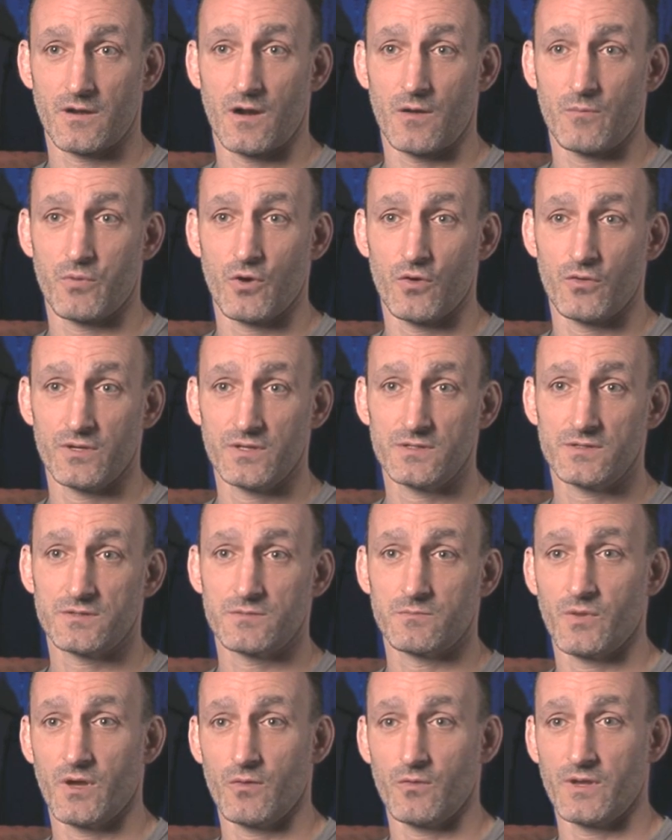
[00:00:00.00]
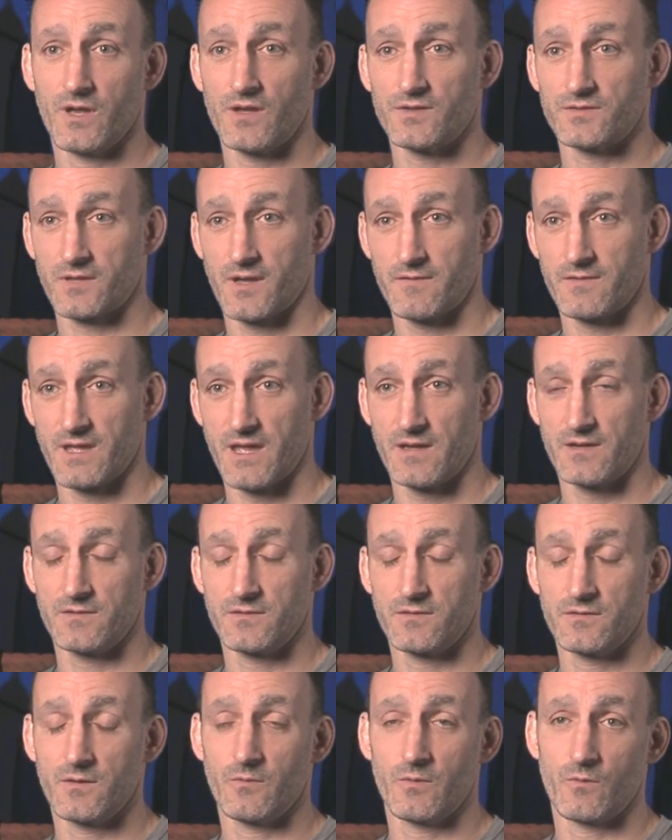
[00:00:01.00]
our opponents, but we also have the
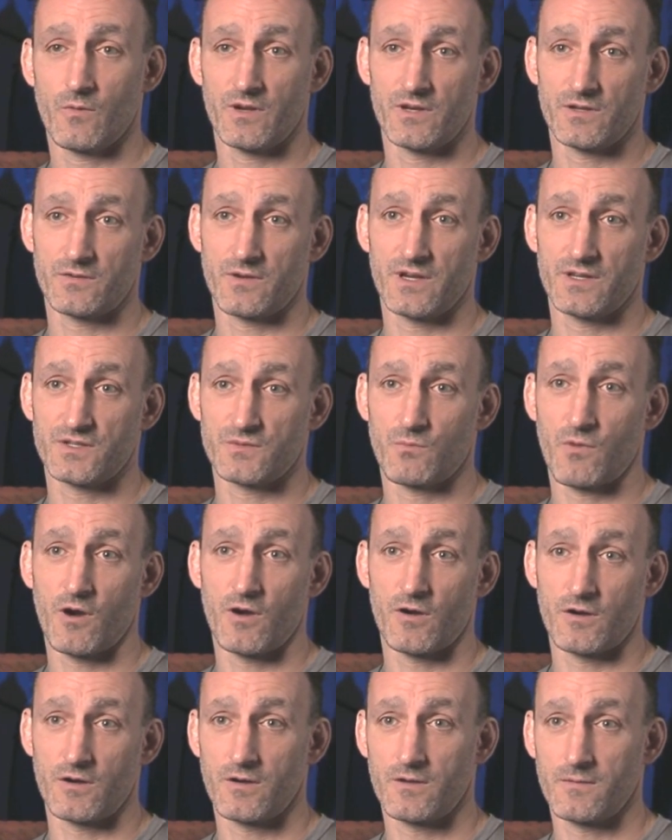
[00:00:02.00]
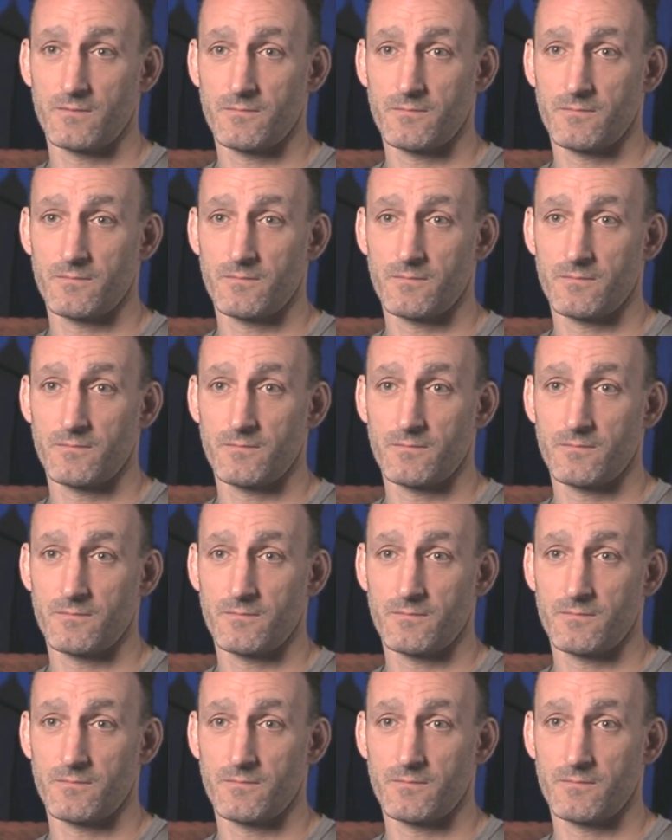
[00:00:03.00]
attitude that we want to train smarter.